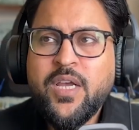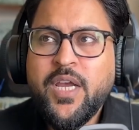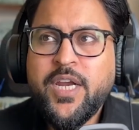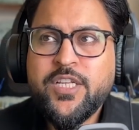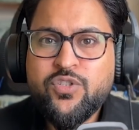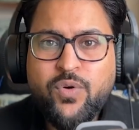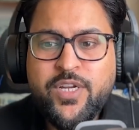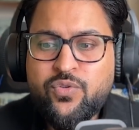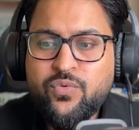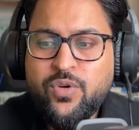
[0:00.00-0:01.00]
It is
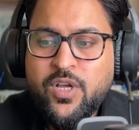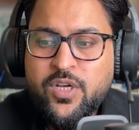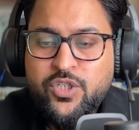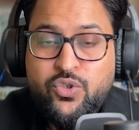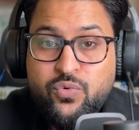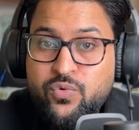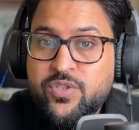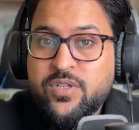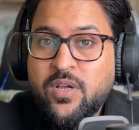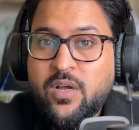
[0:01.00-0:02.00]
going to
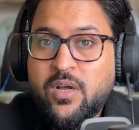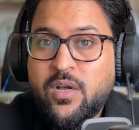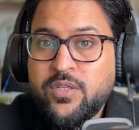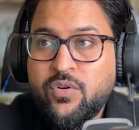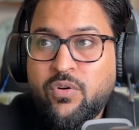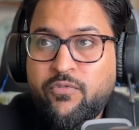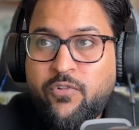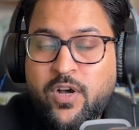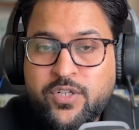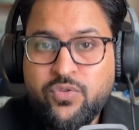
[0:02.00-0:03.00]
use
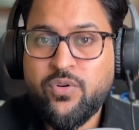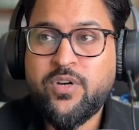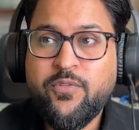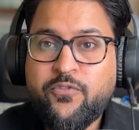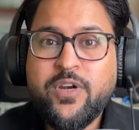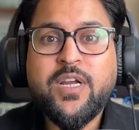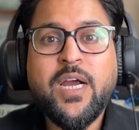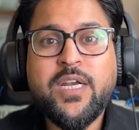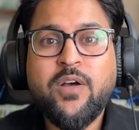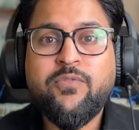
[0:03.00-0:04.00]
for your different
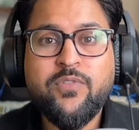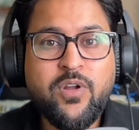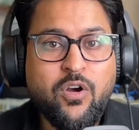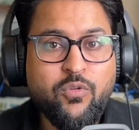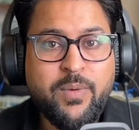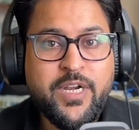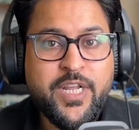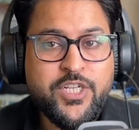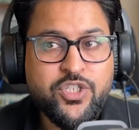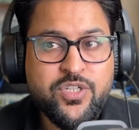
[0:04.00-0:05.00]
kind of
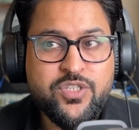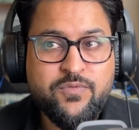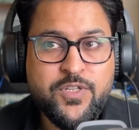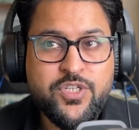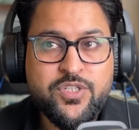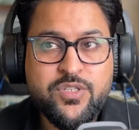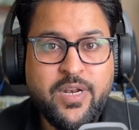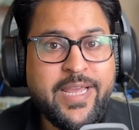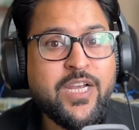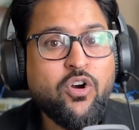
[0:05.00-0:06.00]
documentations, which is
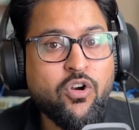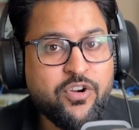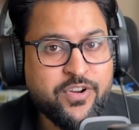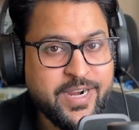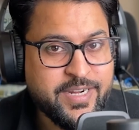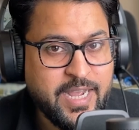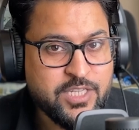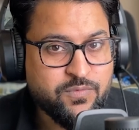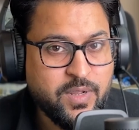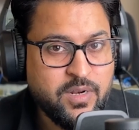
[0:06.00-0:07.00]
like contract
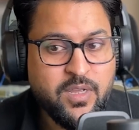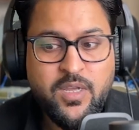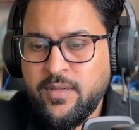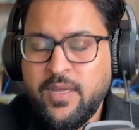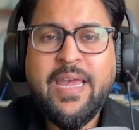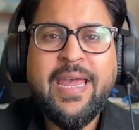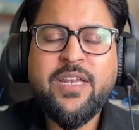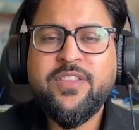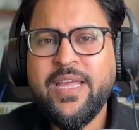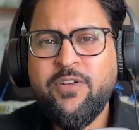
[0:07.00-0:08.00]
as well.
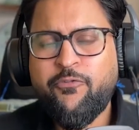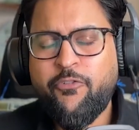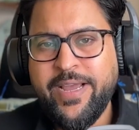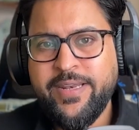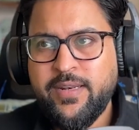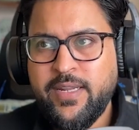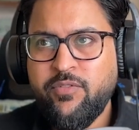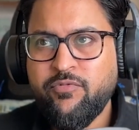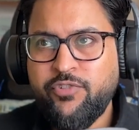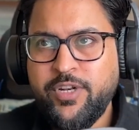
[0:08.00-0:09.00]
And then finally
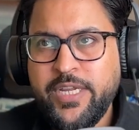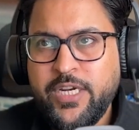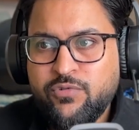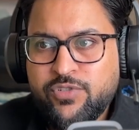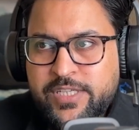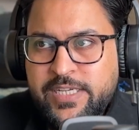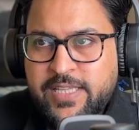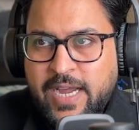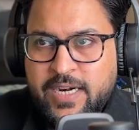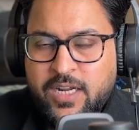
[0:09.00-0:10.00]
we need to see
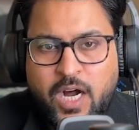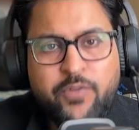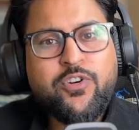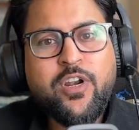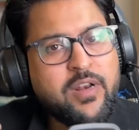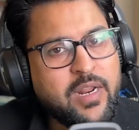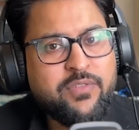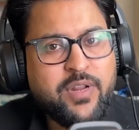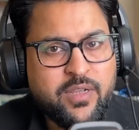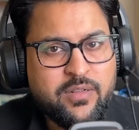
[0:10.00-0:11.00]
that after
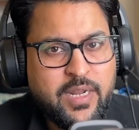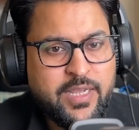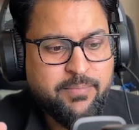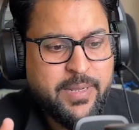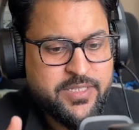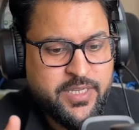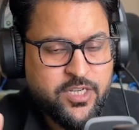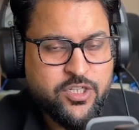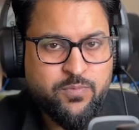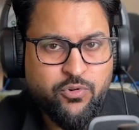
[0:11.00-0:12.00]
learning, like basic
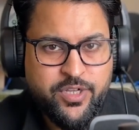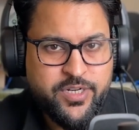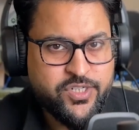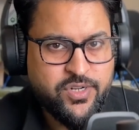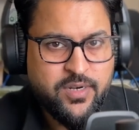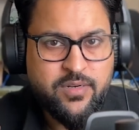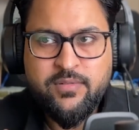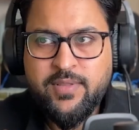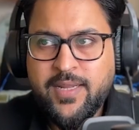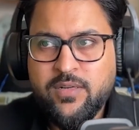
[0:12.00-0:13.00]
exposure is done,
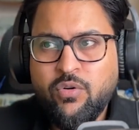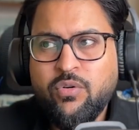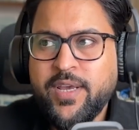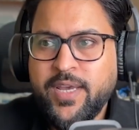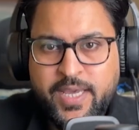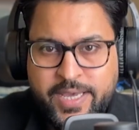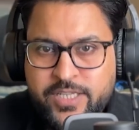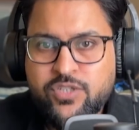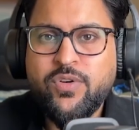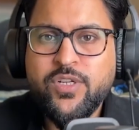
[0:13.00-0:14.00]
then okay, AI
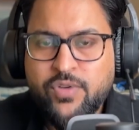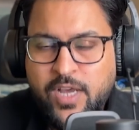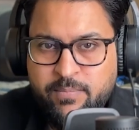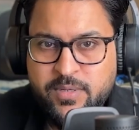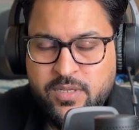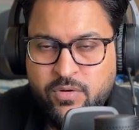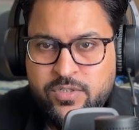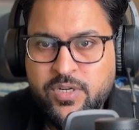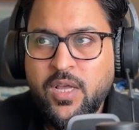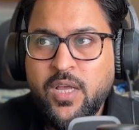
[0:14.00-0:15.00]
is going to help us
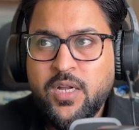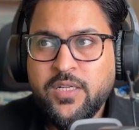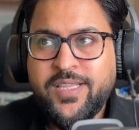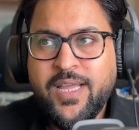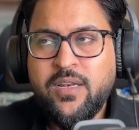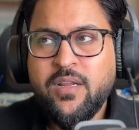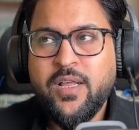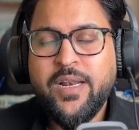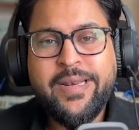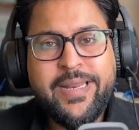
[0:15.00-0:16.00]
out. Then
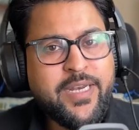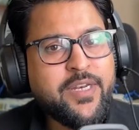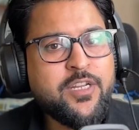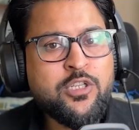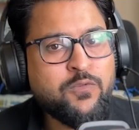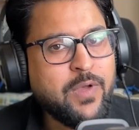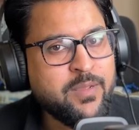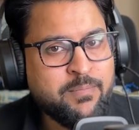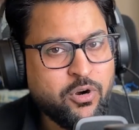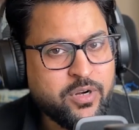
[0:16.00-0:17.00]
LinkedIn is very
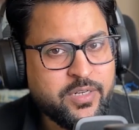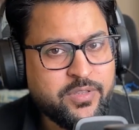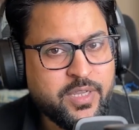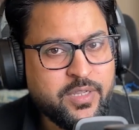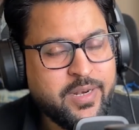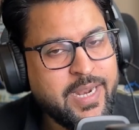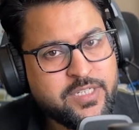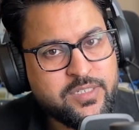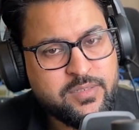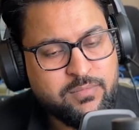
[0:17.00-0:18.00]
important thing.
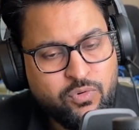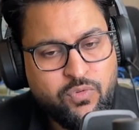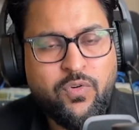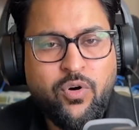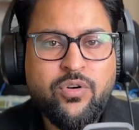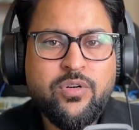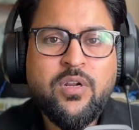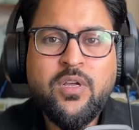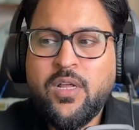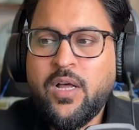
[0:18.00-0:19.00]
Let's move on
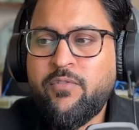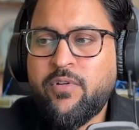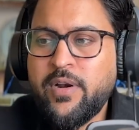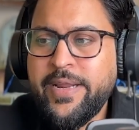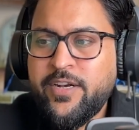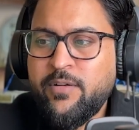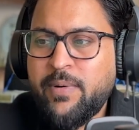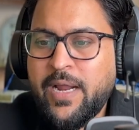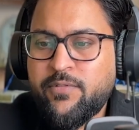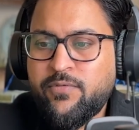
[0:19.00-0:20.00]
our LinkedIn
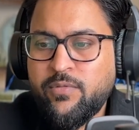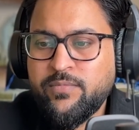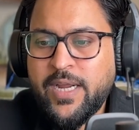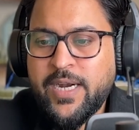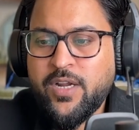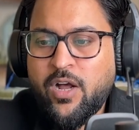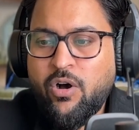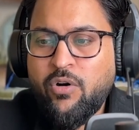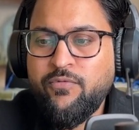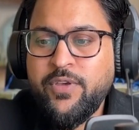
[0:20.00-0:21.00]
platform, that
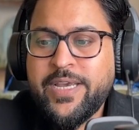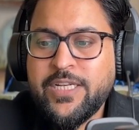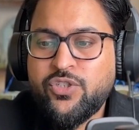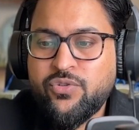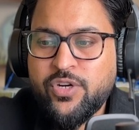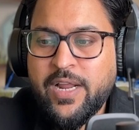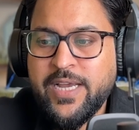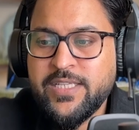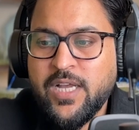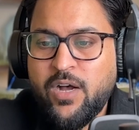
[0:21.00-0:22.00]
how we can
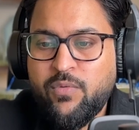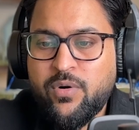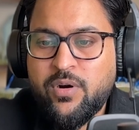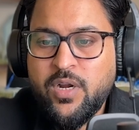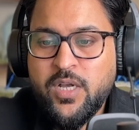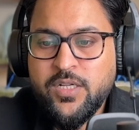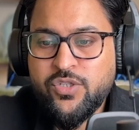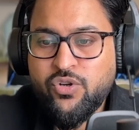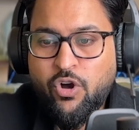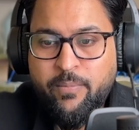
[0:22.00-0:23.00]
utilize our
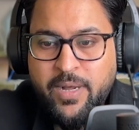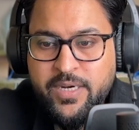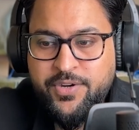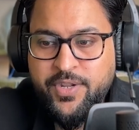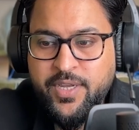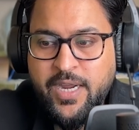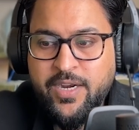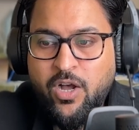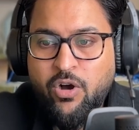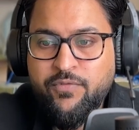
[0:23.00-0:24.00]
job hunting and
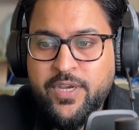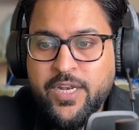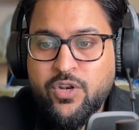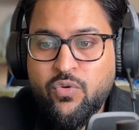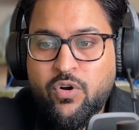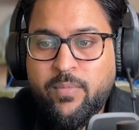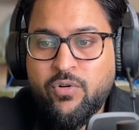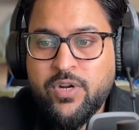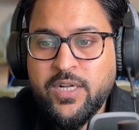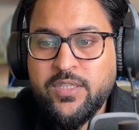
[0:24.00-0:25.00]
how we can know
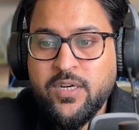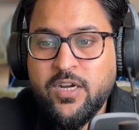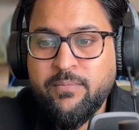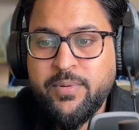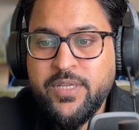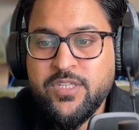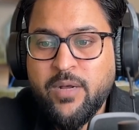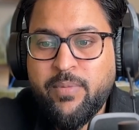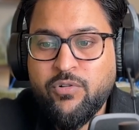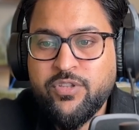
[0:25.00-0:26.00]
about other companies
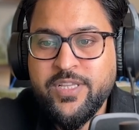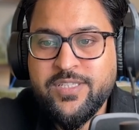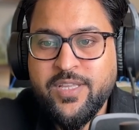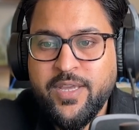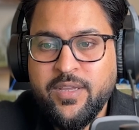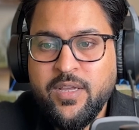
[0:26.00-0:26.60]
about this thing.